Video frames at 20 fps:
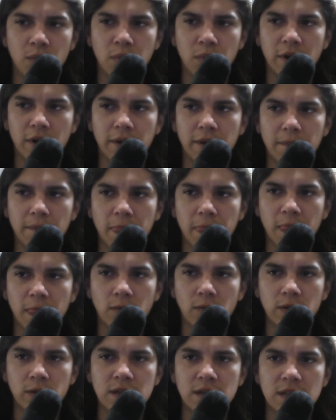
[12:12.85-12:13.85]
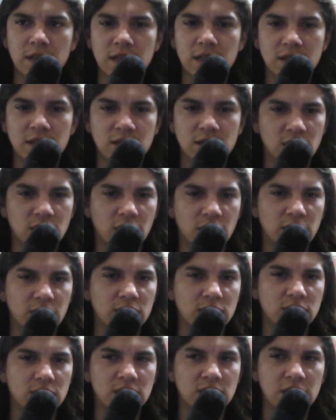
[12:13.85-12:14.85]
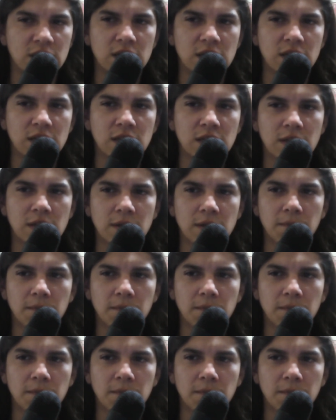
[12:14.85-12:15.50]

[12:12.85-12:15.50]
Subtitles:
But we need to start seeing